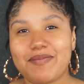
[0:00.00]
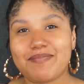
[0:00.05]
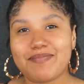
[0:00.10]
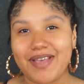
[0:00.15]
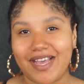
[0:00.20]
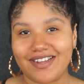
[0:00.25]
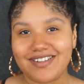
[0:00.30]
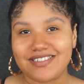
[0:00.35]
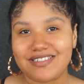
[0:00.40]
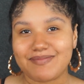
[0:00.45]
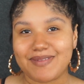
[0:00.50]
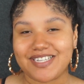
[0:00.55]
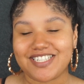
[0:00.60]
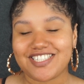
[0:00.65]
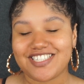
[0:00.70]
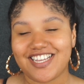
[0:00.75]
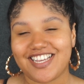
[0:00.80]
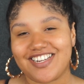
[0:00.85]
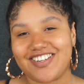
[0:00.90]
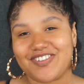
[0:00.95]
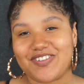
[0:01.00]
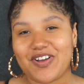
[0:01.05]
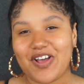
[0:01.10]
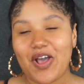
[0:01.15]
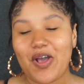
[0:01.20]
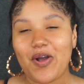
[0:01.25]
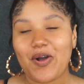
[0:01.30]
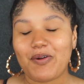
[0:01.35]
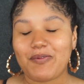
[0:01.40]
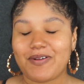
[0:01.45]
back to my channel,
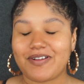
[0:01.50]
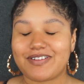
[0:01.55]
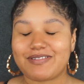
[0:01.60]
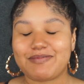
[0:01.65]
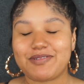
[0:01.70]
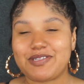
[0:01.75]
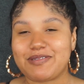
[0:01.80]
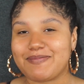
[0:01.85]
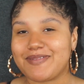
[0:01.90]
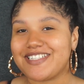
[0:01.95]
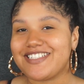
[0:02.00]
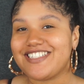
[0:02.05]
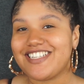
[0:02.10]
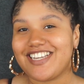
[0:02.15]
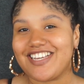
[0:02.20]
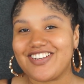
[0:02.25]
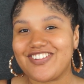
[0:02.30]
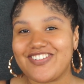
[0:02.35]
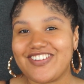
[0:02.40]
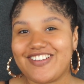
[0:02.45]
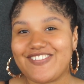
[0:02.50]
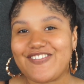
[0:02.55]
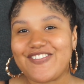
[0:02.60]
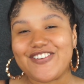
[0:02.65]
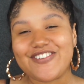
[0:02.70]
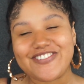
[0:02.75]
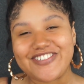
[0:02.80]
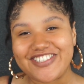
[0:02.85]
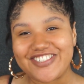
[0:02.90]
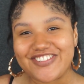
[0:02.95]
or welcome to my channel if
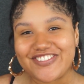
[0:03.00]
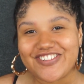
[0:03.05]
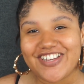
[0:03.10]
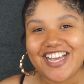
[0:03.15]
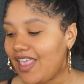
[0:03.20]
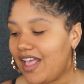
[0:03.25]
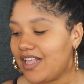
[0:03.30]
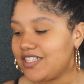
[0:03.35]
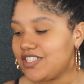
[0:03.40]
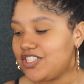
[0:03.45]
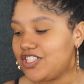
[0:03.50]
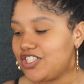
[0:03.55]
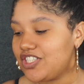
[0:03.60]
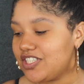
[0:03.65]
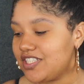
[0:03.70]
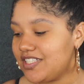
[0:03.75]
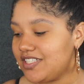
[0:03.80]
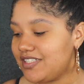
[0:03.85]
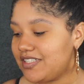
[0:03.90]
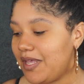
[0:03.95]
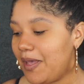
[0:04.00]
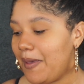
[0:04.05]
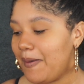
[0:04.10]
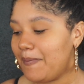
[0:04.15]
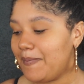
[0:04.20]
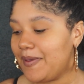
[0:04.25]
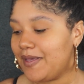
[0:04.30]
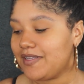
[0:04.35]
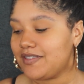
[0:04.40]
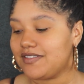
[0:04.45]
you're new. I just
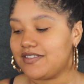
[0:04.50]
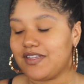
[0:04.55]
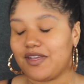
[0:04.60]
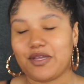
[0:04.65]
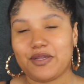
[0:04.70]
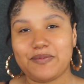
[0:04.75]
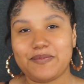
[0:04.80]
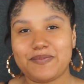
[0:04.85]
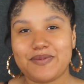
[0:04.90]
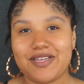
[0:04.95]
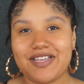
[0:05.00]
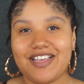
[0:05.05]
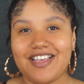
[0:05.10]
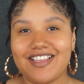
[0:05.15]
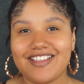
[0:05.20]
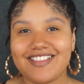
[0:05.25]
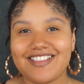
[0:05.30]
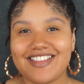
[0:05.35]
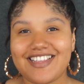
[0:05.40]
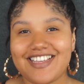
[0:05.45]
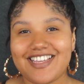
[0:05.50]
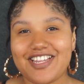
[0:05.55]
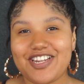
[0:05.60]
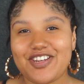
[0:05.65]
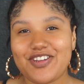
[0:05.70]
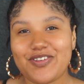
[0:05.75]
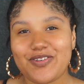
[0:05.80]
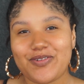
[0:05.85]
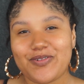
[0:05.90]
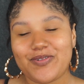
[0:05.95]
picked up the
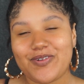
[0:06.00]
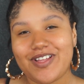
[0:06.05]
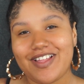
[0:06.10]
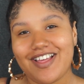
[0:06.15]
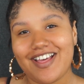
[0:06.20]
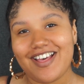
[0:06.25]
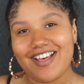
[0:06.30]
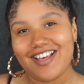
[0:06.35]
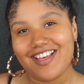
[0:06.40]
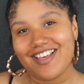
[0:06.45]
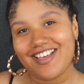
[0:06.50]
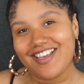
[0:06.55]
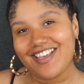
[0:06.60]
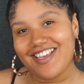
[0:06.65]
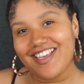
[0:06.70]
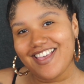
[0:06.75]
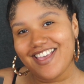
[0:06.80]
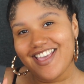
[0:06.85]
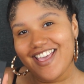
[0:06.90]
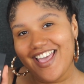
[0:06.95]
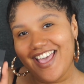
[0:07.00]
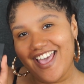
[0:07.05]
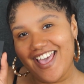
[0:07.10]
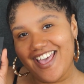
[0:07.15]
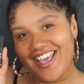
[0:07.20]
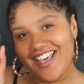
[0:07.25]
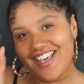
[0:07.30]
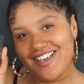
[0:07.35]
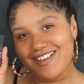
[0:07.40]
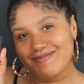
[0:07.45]
new
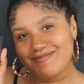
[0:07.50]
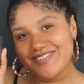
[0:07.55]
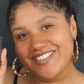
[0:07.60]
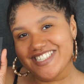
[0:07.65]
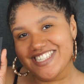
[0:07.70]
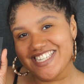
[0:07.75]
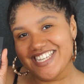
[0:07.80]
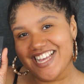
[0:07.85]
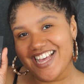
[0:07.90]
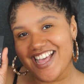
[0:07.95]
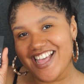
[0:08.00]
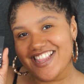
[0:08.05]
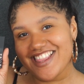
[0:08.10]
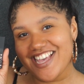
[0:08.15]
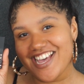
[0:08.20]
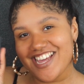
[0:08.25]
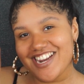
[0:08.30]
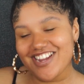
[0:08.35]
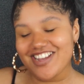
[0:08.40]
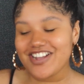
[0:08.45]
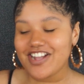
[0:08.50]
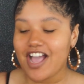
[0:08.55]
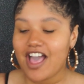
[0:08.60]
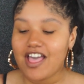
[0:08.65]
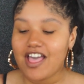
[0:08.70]
Amrezy highlighter.